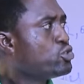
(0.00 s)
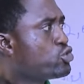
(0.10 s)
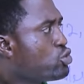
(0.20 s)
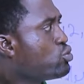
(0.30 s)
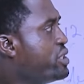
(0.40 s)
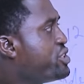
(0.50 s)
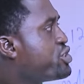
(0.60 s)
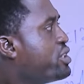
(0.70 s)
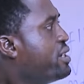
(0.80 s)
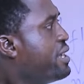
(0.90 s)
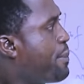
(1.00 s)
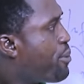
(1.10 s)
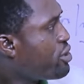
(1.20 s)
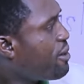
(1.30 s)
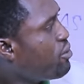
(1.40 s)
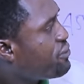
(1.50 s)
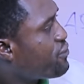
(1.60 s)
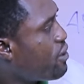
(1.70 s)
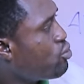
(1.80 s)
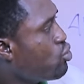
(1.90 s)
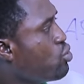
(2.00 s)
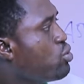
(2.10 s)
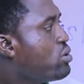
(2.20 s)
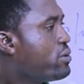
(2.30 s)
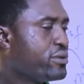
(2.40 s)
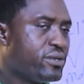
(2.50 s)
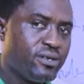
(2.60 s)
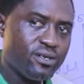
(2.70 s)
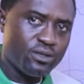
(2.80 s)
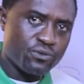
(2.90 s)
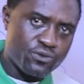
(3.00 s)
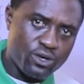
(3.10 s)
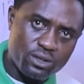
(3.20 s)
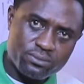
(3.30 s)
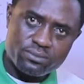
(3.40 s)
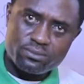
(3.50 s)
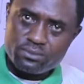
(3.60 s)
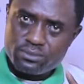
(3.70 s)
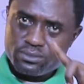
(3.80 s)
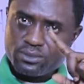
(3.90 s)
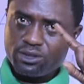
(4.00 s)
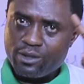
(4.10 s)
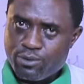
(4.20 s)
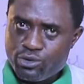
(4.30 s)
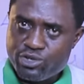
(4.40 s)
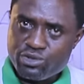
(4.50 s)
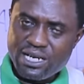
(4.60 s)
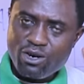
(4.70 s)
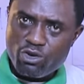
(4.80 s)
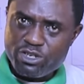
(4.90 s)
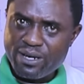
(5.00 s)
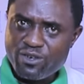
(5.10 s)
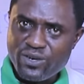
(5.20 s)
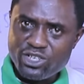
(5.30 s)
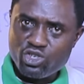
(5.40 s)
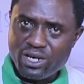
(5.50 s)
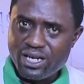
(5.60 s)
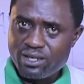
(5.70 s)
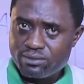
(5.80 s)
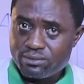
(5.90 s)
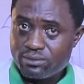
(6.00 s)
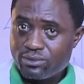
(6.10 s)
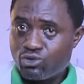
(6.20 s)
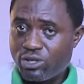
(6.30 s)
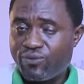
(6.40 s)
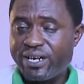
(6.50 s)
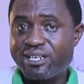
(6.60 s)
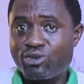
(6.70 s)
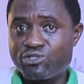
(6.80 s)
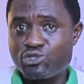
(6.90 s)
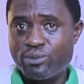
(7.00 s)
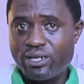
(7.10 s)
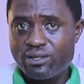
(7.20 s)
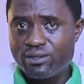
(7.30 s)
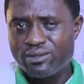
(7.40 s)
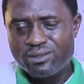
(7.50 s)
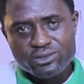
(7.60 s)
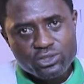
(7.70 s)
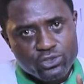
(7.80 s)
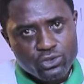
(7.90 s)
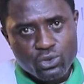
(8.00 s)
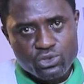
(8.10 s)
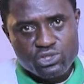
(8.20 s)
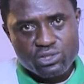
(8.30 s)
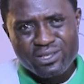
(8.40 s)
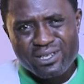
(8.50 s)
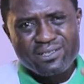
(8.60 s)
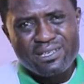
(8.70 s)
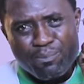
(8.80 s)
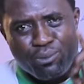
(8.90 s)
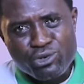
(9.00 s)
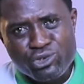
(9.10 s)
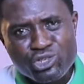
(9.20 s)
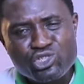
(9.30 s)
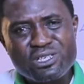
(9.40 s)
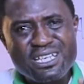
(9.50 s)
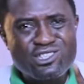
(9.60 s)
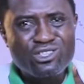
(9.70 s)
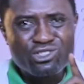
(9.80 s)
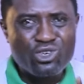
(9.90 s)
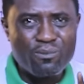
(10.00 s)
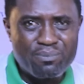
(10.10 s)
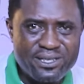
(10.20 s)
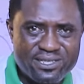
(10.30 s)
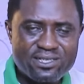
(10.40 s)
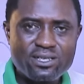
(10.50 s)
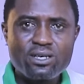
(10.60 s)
through which a product moves from who? From the producer or the manufacturer to the final consumer. Note that production is not complete